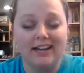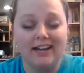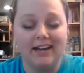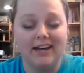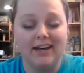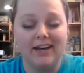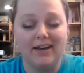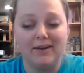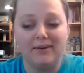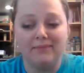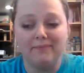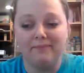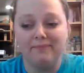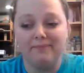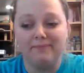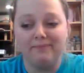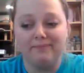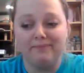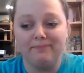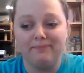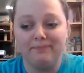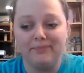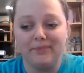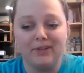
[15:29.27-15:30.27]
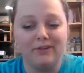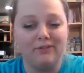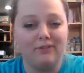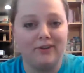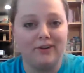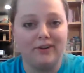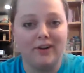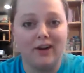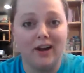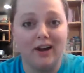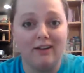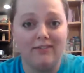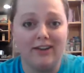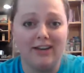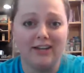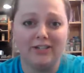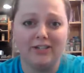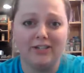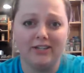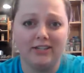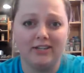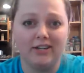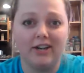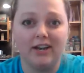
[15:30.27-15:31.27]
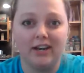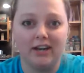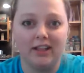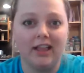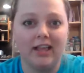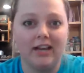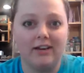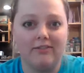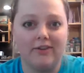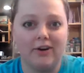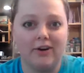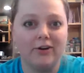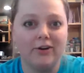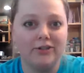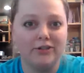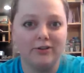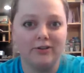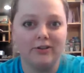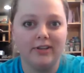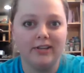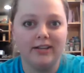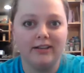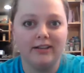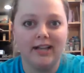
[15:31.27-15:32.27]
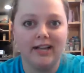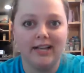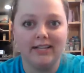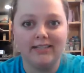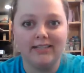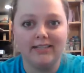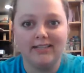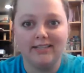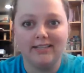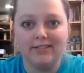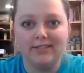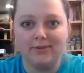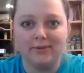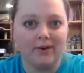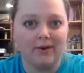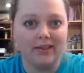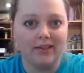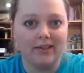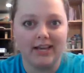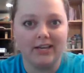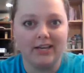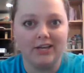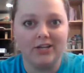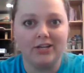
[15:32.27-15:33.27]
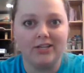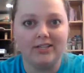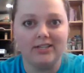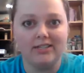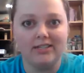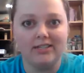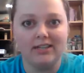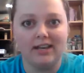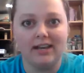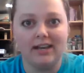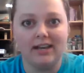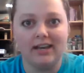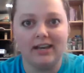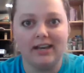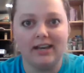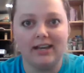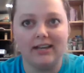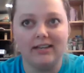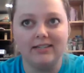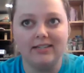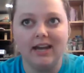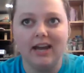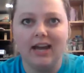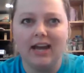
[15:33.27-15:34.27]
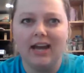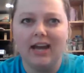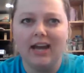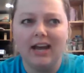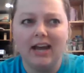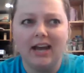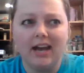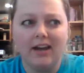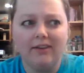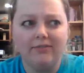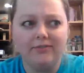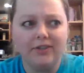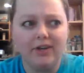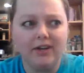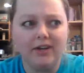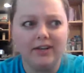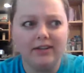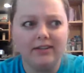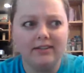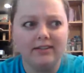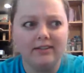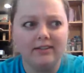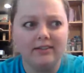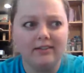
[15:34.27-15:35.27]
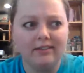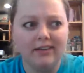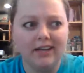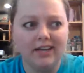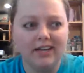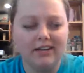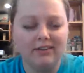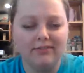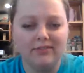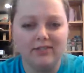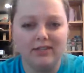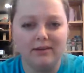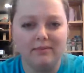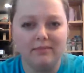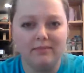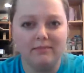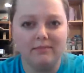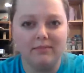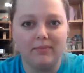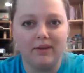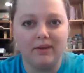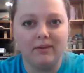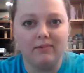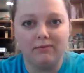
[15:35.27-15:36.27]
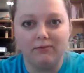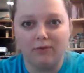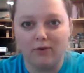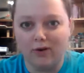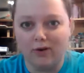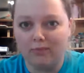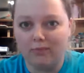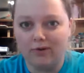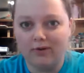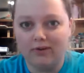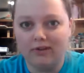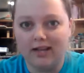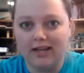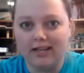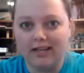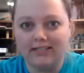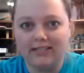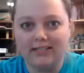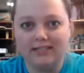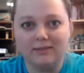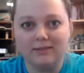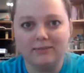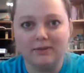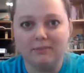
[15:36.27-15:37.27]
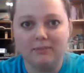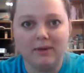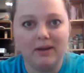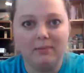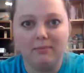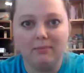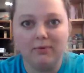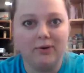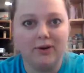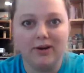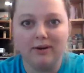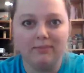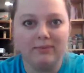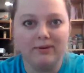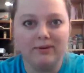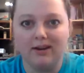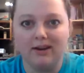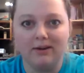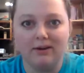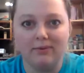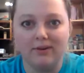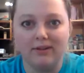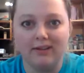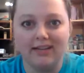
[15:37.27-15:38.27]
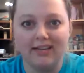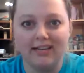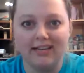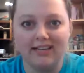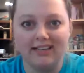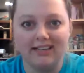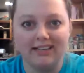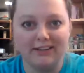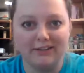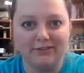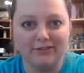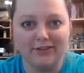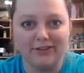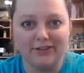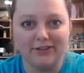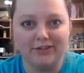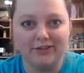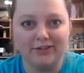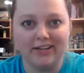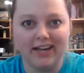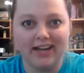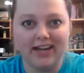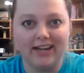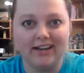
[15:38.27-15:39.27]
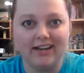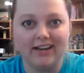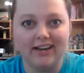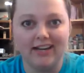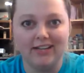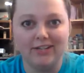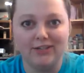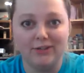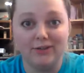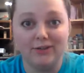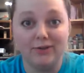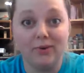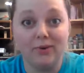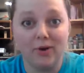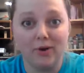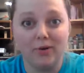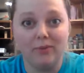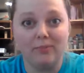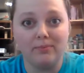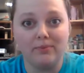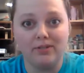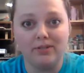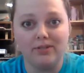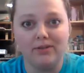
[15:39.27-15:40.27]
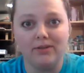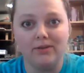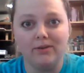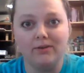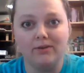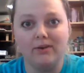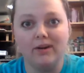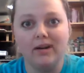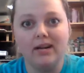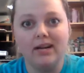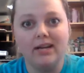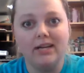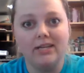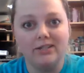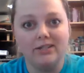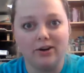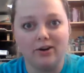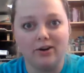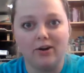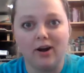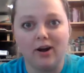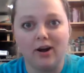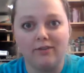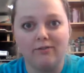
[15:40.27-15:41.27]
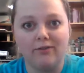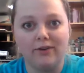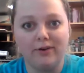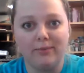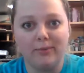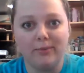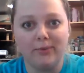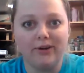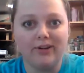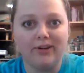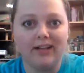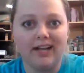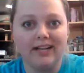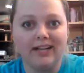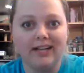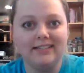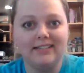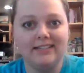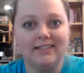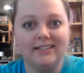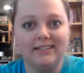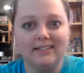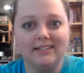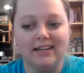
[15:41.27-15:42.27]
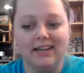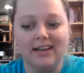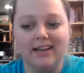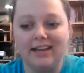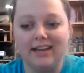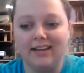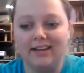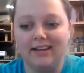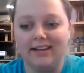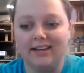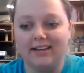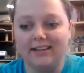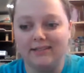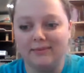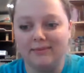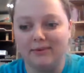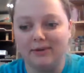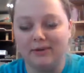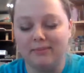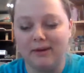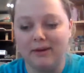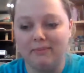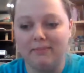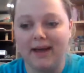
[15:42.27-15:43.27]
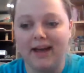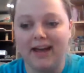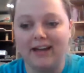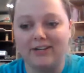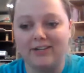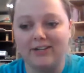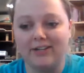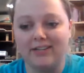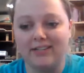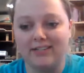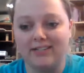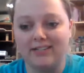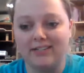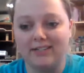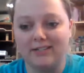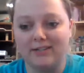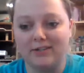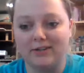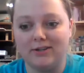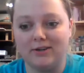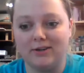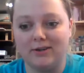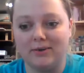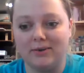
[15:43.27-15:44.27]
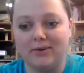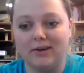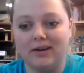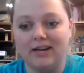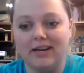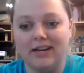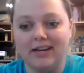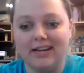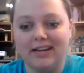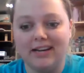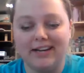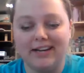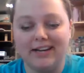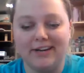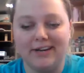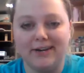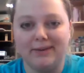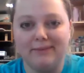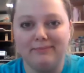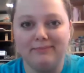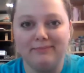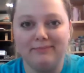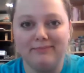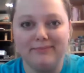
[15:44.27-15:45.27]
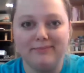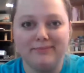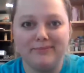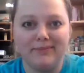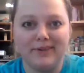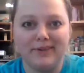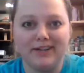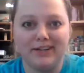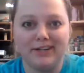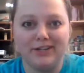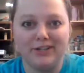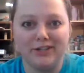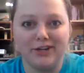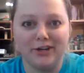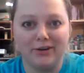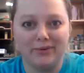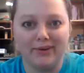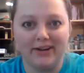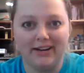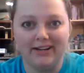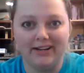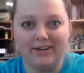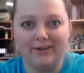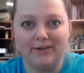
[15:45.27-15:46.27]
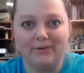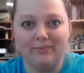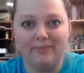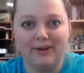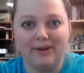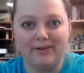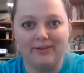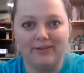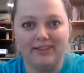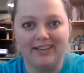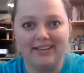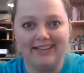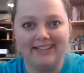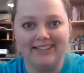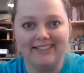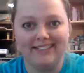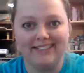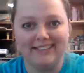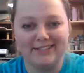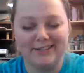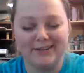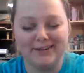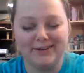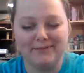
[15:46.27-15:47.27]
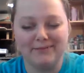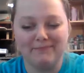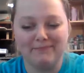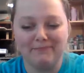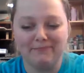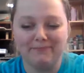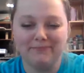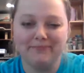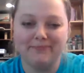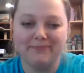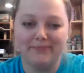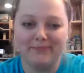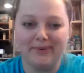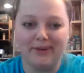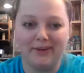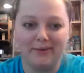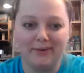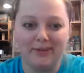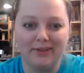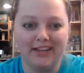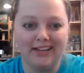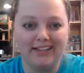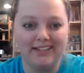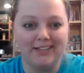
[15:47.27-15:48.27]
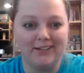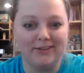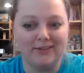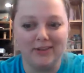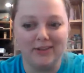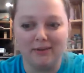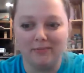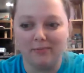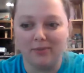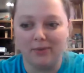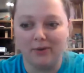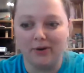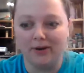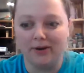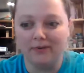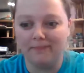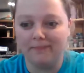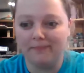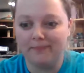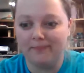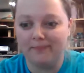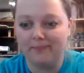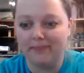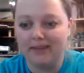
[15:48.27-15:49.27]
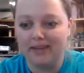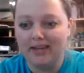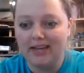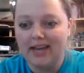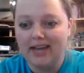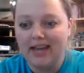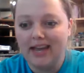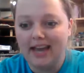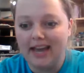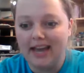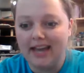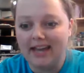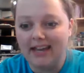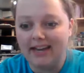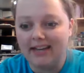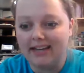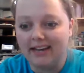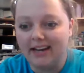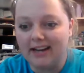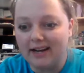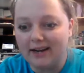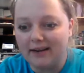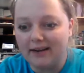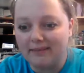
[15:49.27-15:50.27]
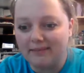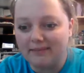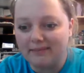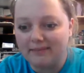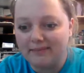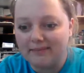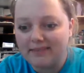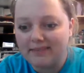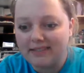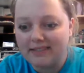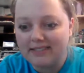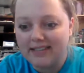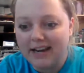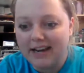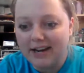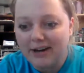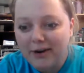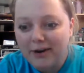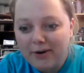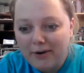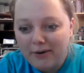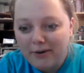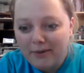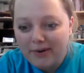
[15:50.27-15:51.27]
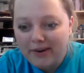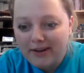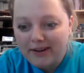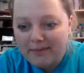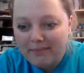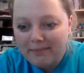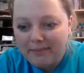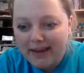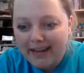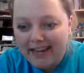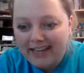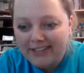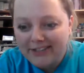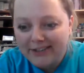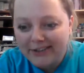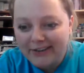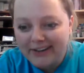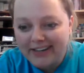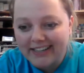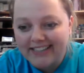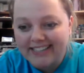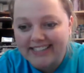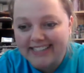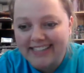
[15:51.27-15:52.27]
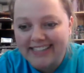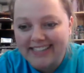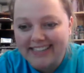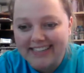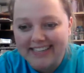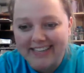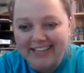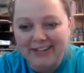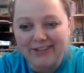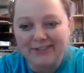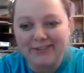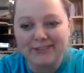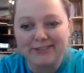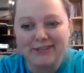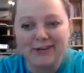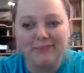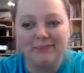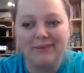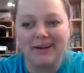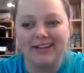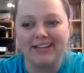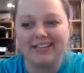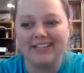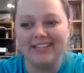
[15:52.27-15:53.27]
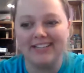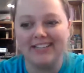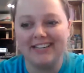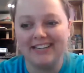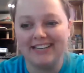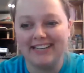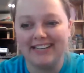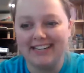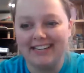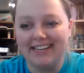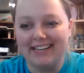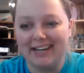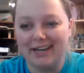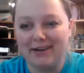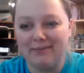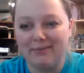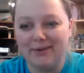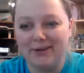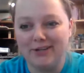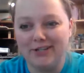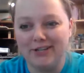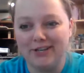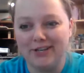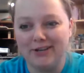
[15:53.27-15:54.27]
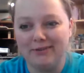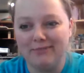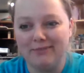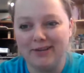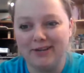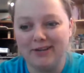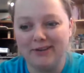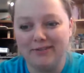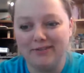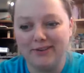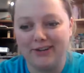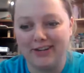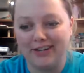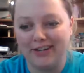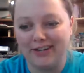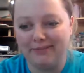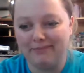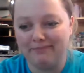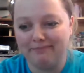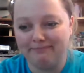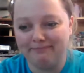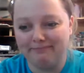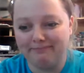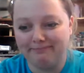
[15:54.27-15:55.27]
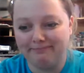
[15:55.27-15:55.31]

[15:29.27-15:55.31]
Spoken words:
I've actually taught a lot of art journaling classes to all ages, and I've taught kind of some informal classes with paint pouring, but not really anything official yet. I do hope to start offering more classes, and it is one of my passions to kind of share what I know about things. So I would like to do that more. And Deco Painter and Tea, thank you so much. I appreciate you being over here.